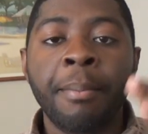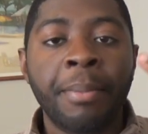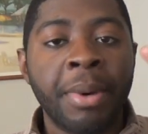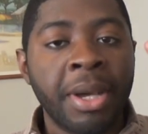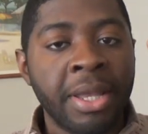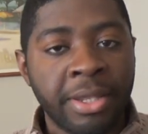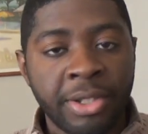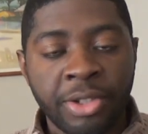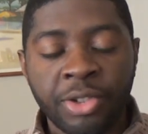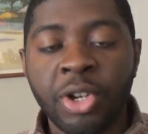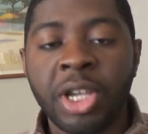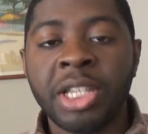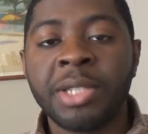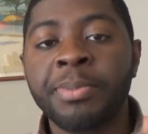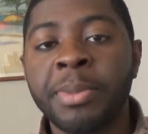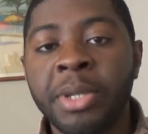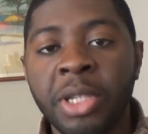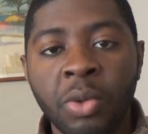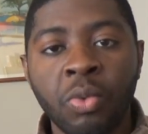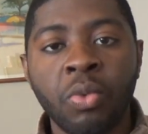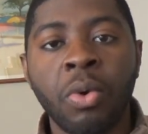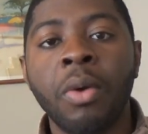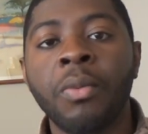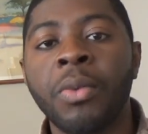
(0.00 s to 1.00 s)
But trust
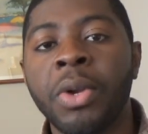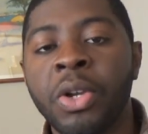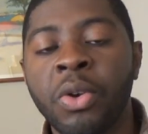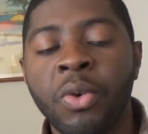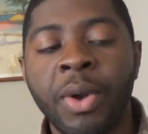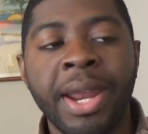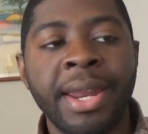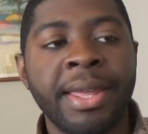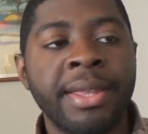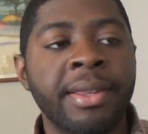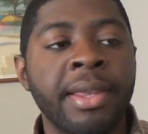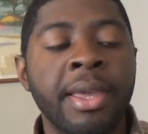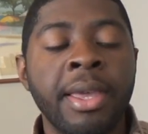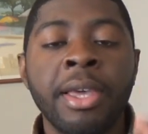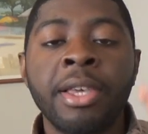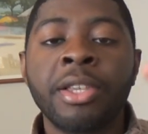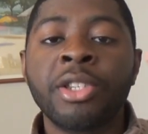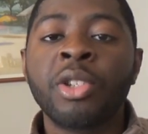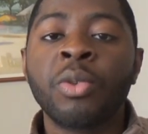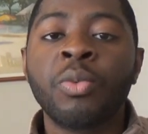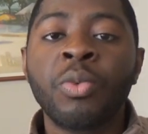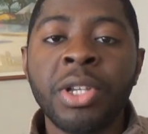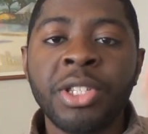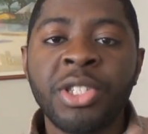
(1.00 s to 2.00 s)
me, you won't regret it.
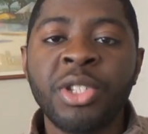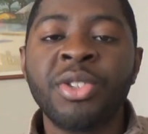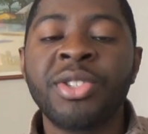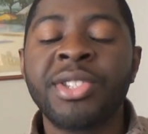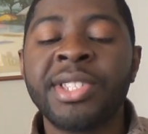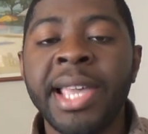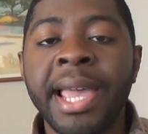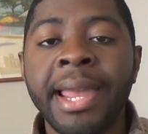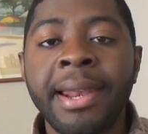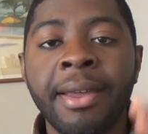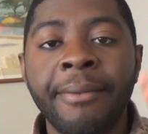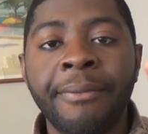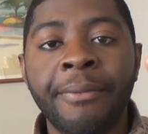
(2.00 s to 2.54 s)
So once you sign